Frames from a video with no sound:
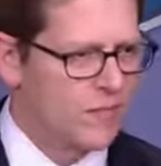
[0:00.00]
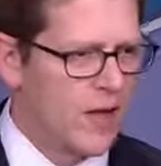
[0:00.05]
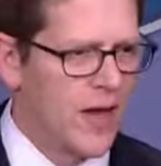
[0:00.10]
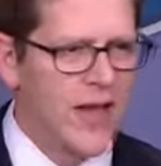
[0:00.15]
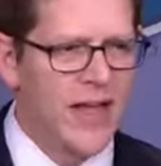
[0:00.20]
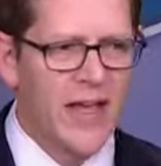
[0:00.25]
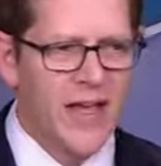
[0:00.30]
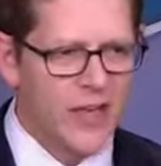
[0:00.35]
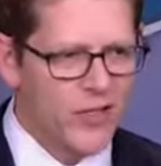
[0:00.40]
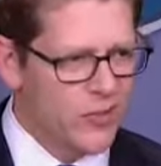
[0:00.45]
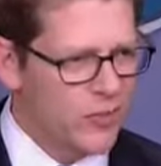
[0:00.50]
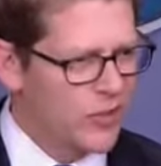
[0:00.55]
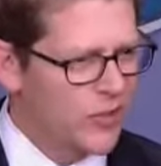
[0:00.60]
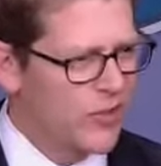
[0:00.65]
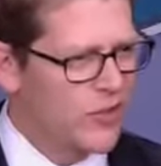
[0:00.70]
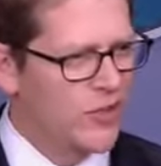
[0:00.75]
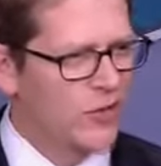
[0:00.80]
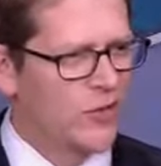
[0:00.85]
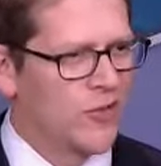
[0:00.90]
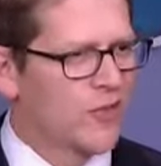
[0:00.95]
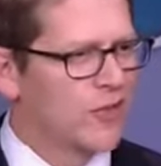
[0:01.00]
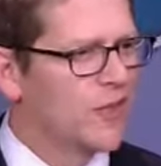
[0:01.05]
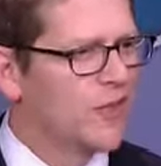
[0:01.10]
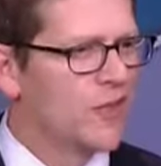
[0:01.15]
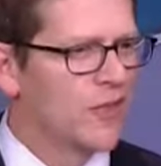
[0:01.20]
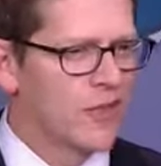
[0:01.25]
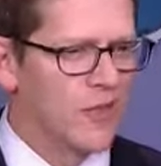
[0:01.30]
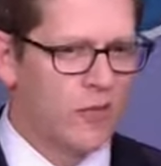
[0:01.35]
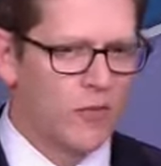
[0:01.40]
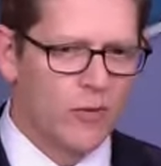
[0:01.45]
biannually or
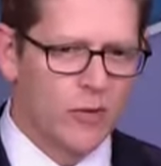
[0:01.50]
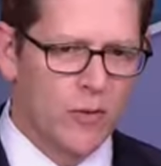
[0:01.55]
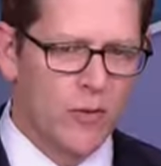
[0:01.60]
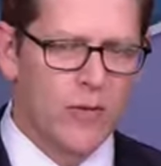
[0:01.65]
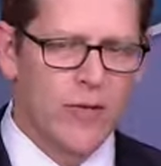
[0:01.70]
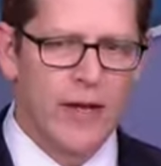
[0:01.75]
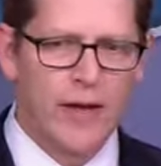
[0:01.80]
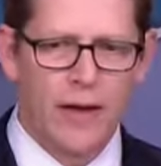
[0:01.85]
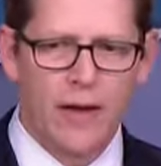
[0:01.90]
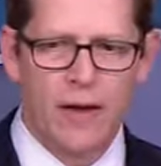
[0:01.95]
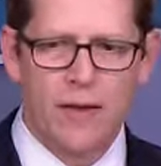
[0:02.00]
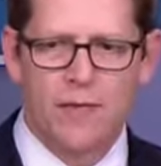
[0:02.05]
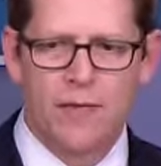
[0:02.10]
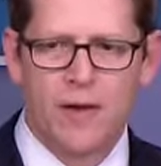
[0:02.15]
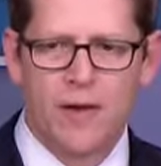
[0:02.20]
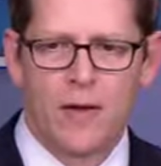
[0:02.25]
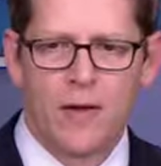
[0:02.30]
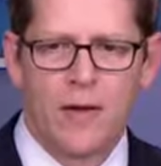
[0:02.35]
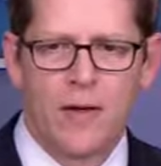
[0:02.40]
yearly we would have